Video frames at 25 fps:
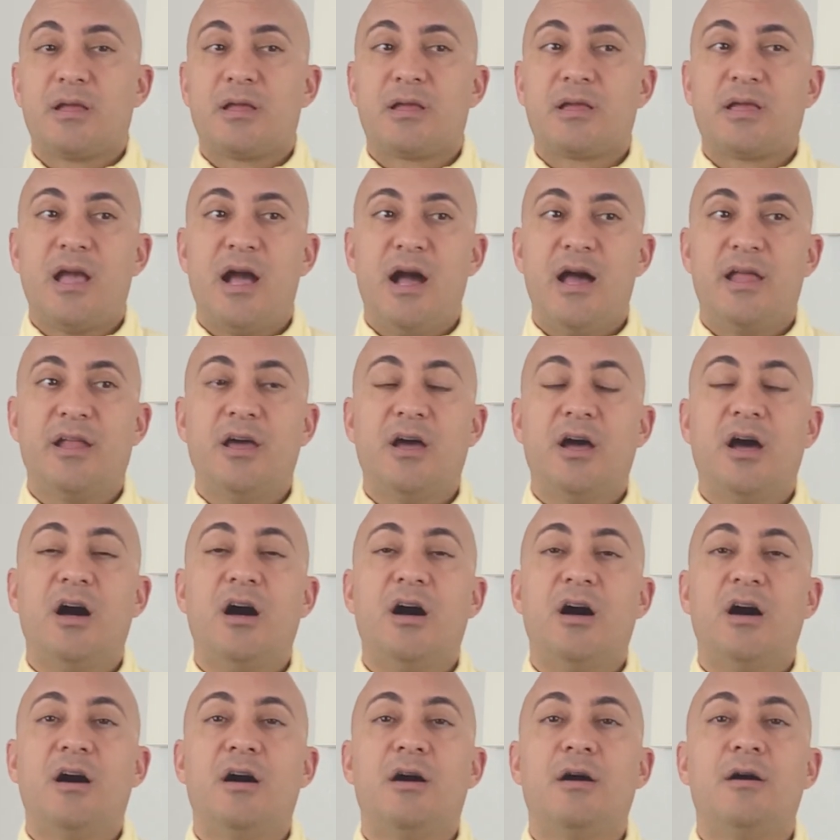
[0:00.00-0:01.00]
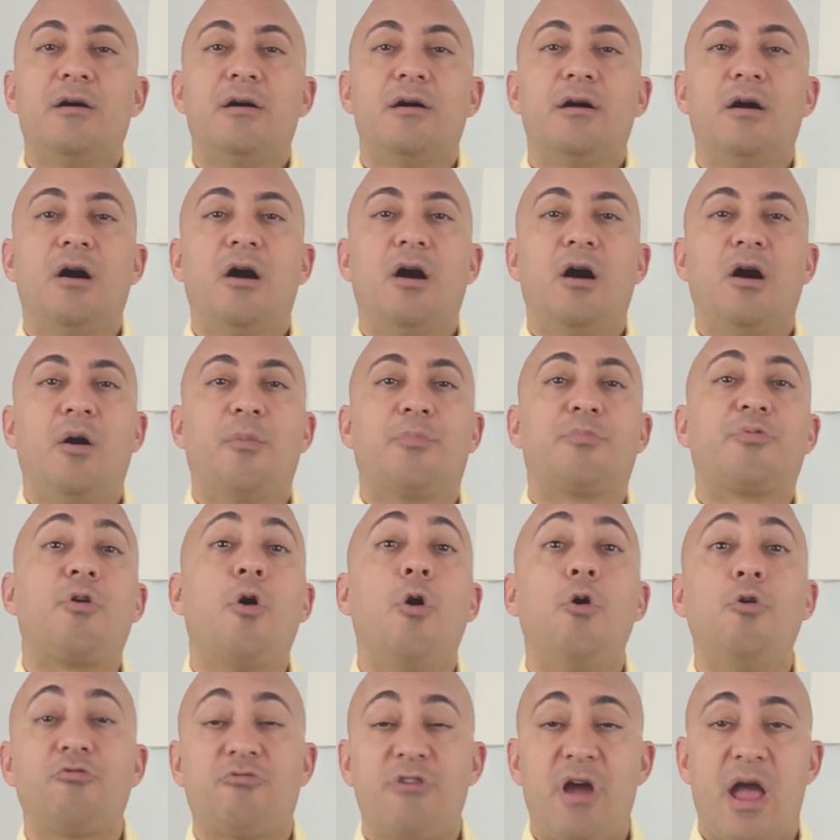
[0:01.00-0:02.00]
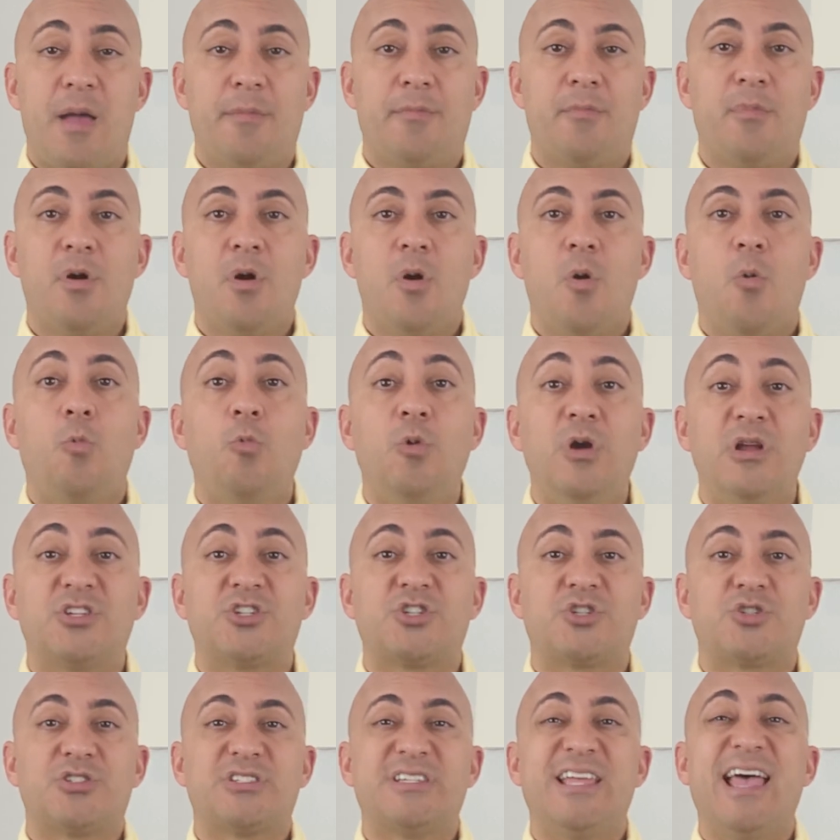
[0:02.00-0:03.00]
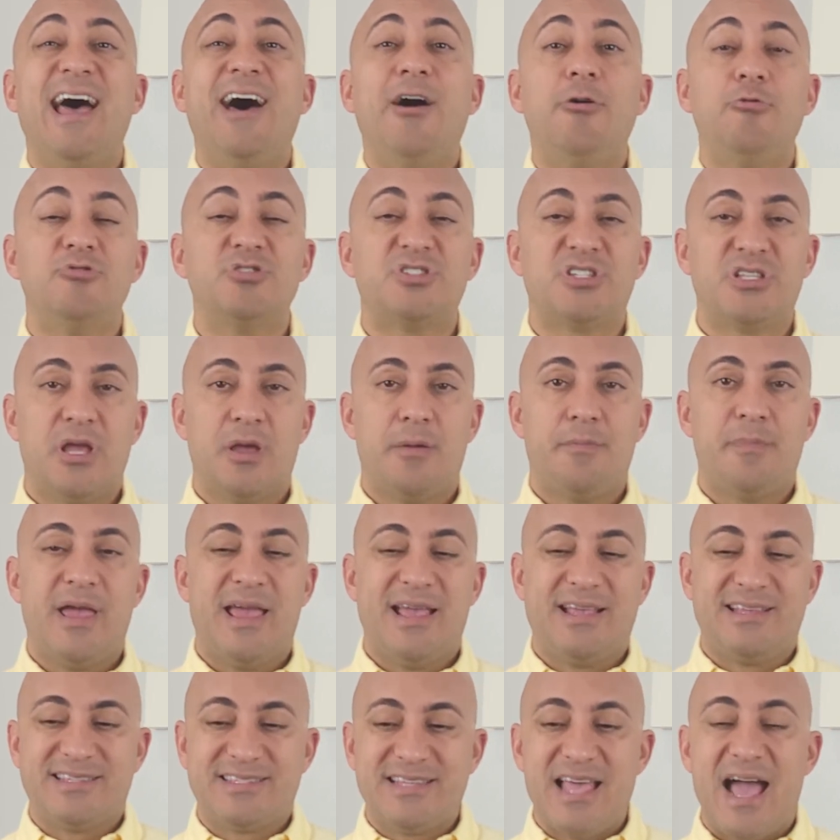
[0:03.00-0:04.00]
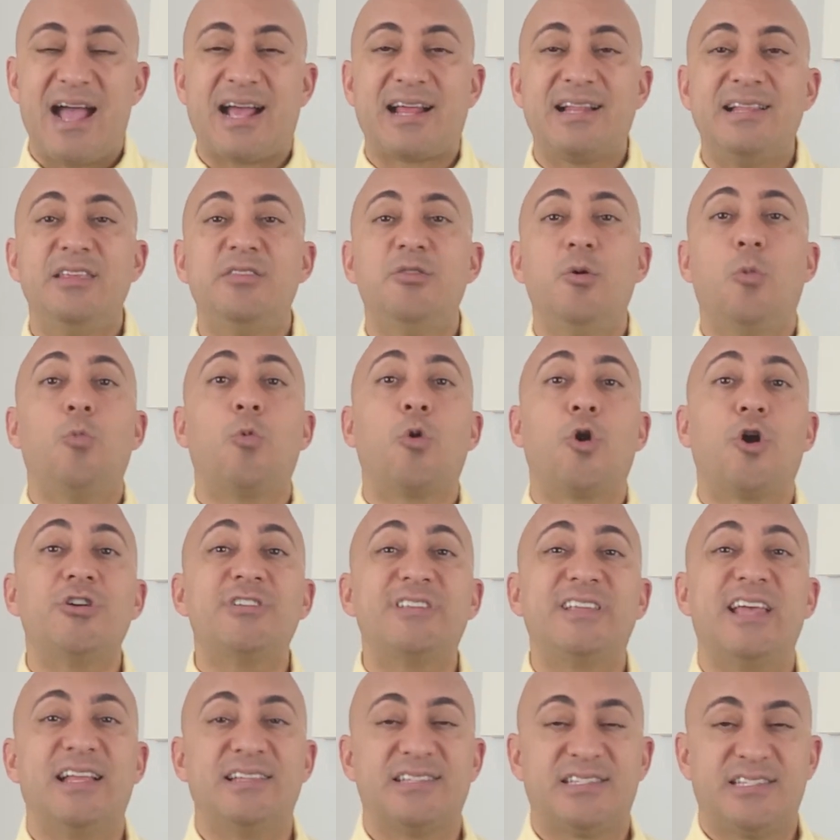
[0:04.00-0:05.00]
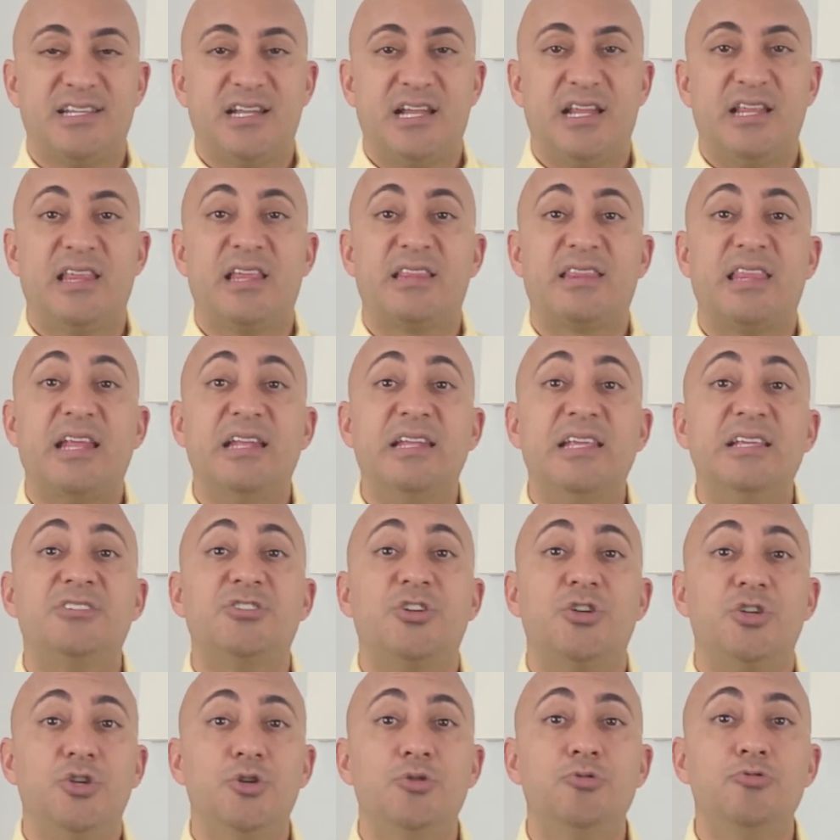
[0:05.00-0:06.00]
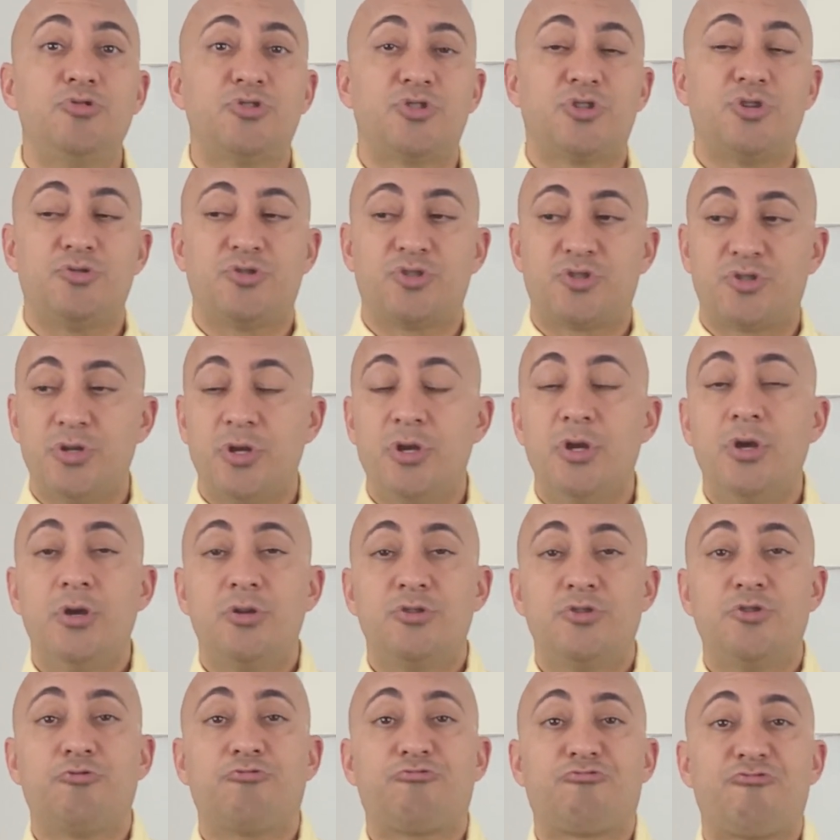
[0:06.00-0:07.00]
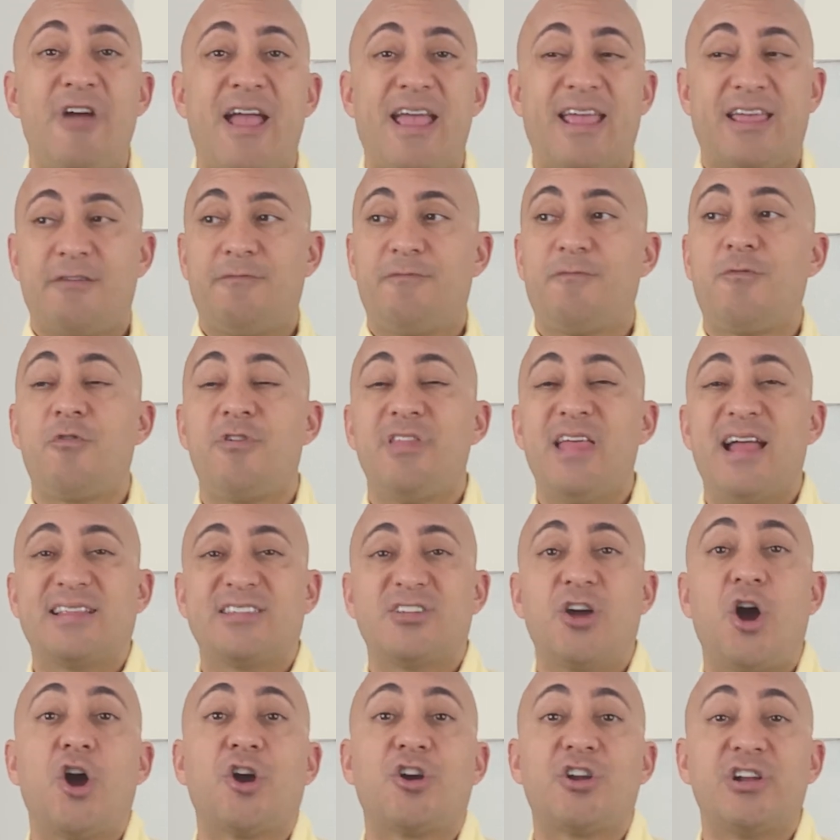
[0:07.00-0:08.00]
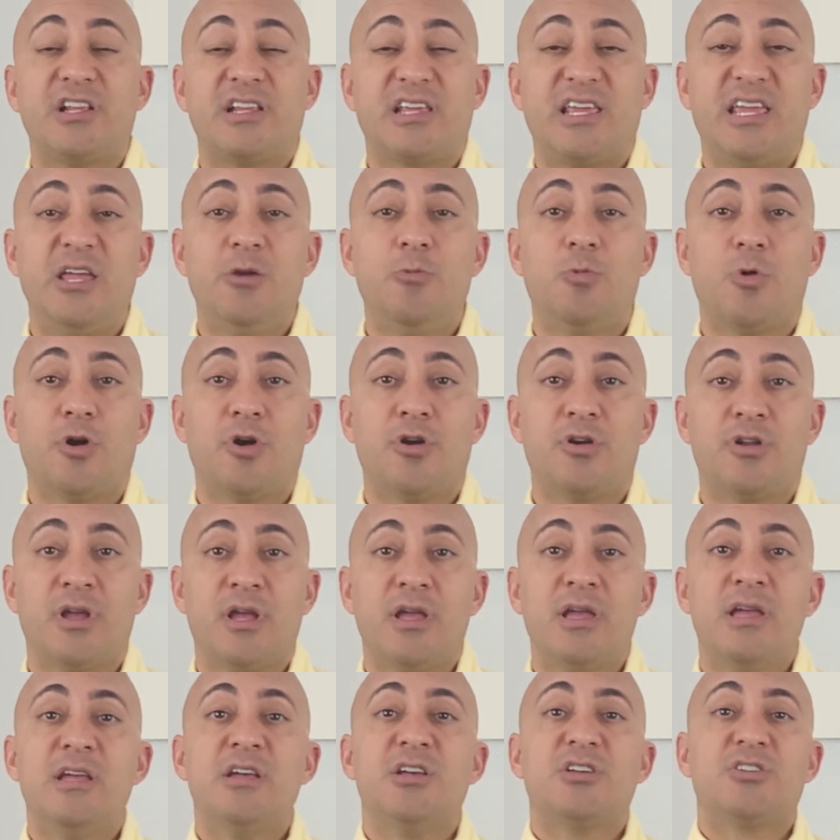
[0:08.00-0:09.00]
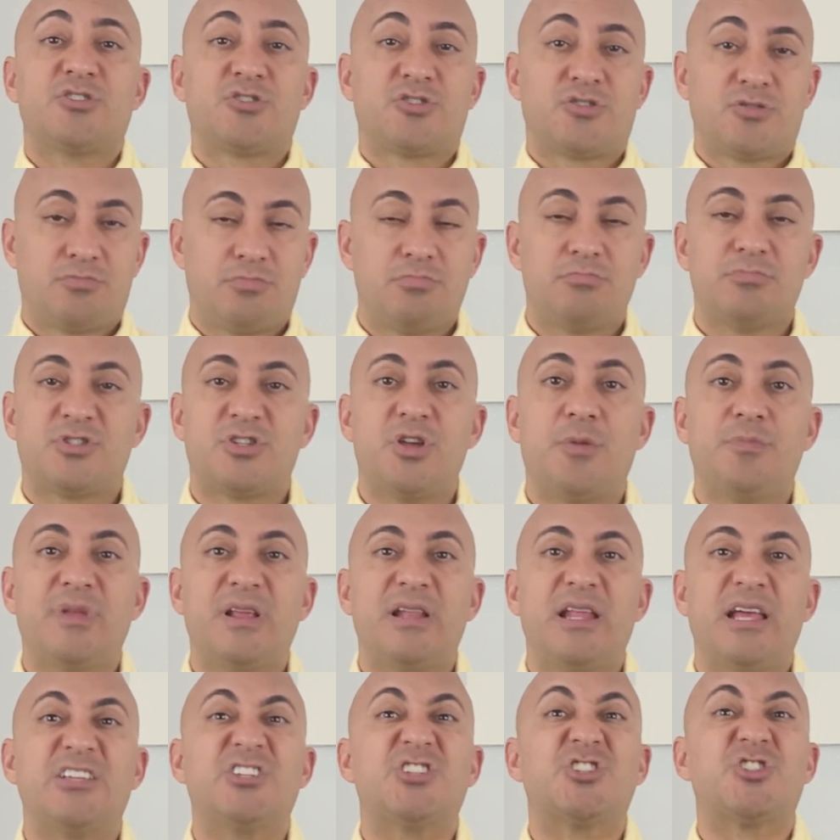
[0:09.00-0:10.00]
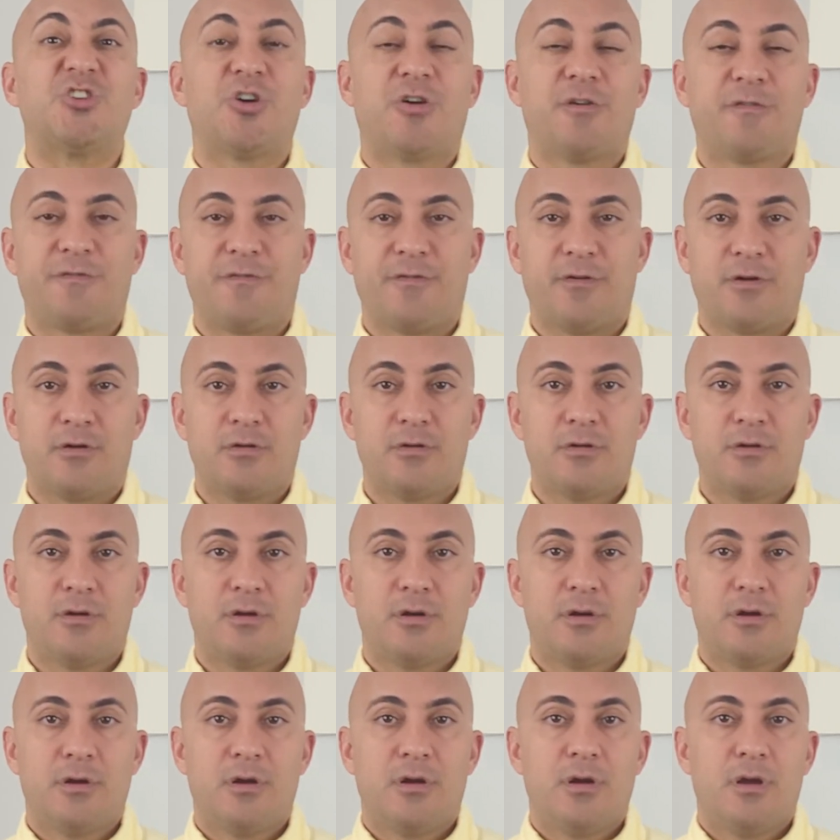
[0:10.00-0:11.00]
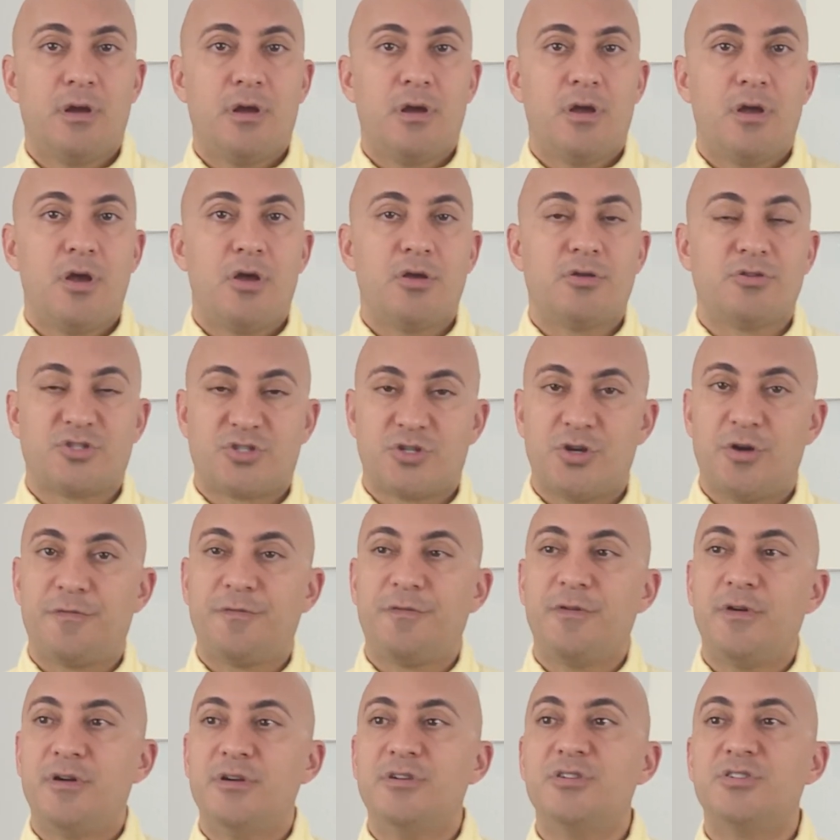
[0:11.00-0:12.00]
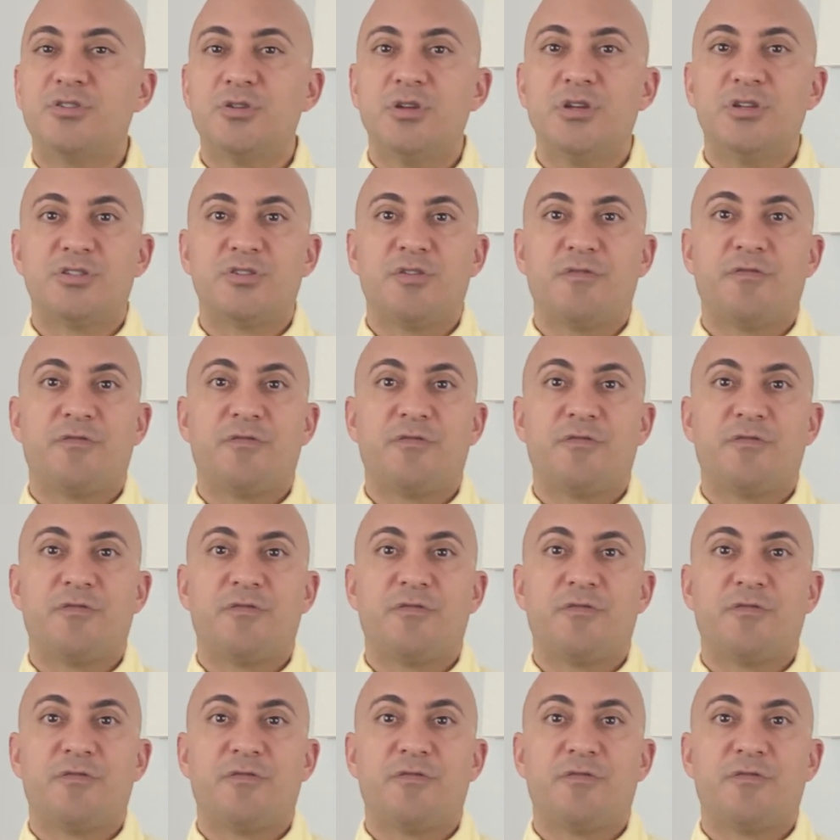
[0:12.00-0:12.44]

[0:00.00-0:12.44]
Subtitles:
kind of a program which tells them exactly the word density that they need to use to rank for that targeted keyword. Something like Surfer. Surfer is a